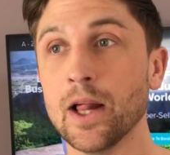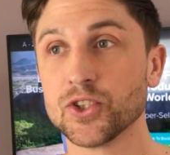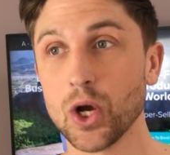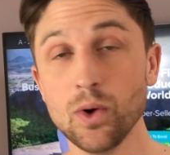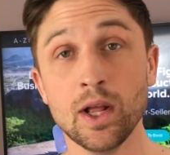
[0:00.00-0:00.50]

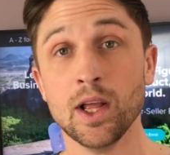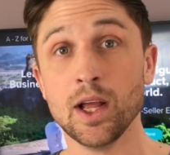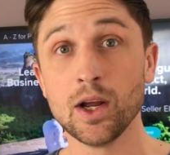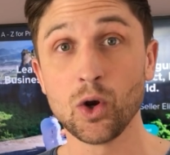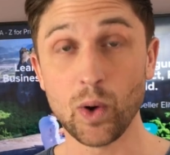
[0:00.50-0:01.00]
So
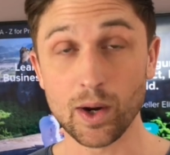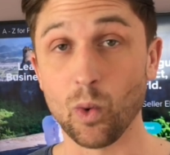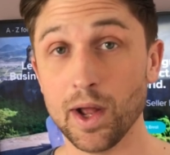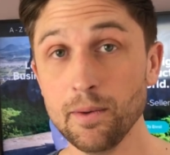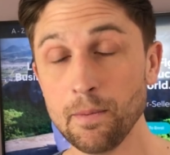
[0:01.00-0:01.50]
quick
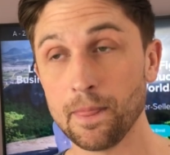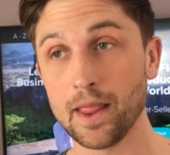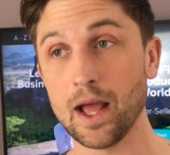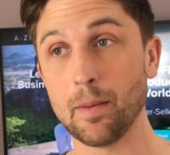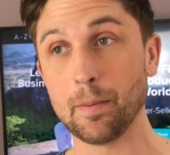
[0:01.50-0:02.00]
one,
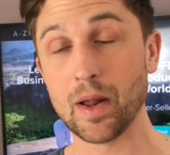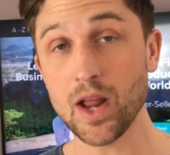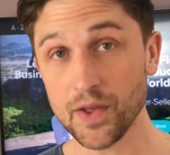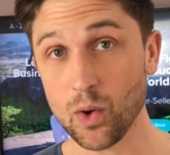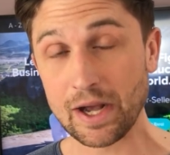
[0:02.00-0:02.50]

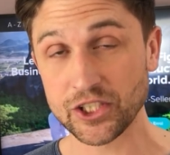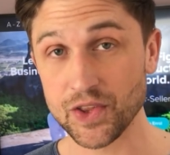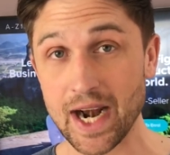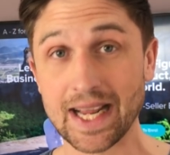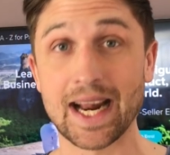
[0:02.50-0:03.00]
another question
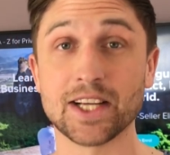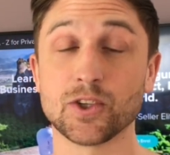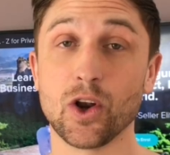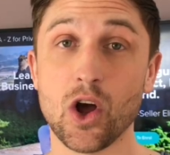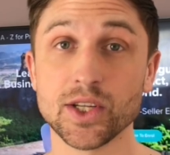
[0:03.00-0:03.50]
that I get asked
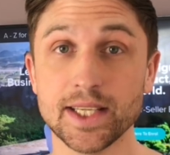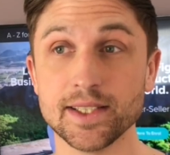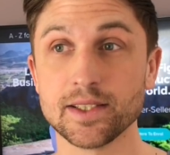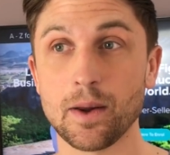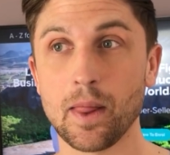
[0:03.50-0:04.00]
a lot is,